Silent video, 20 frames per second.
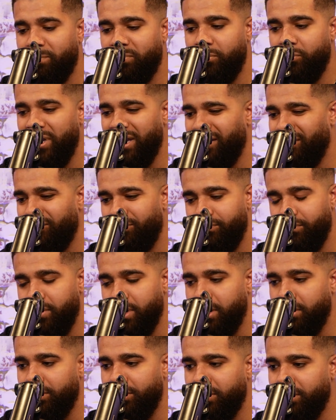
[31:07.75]
We have,
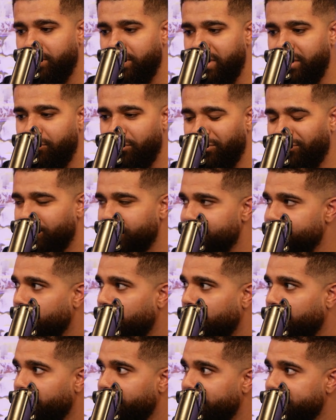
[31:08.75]
I don't know, anywhere from
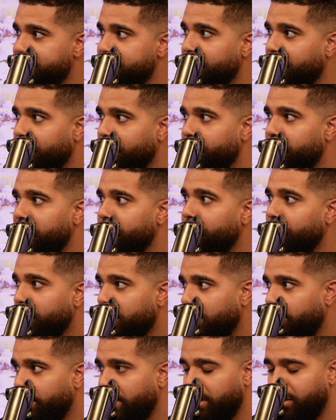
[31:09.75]
12 to 1,500 people
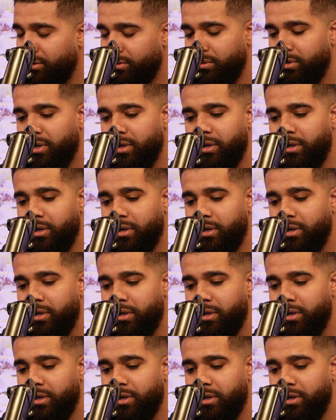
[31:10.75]
come out.